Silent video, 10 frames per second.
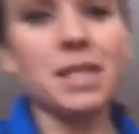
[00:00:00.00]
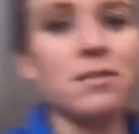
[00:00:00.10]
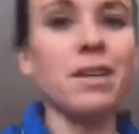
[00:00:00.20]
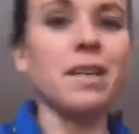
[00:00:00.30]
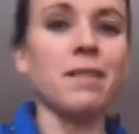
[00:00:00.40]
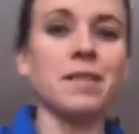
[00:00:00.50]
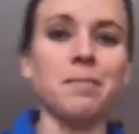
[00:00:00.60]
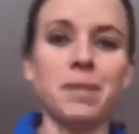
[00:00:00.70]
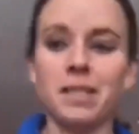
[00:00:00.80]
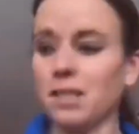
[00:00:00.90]
Mom's
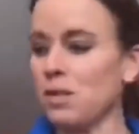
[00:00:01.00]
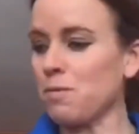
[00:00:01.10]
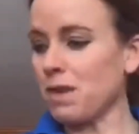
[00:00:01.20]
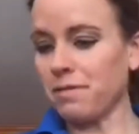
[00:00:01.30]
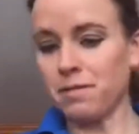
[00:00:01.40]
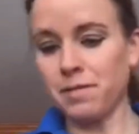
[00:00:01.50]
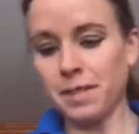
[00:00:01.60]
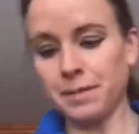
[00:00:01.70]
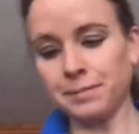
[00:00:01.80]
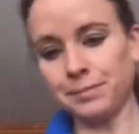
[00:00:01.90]
handwriting recipe to go off
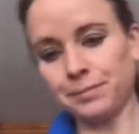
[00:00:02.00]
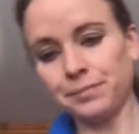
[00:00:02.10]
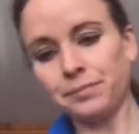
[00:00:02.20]
of here.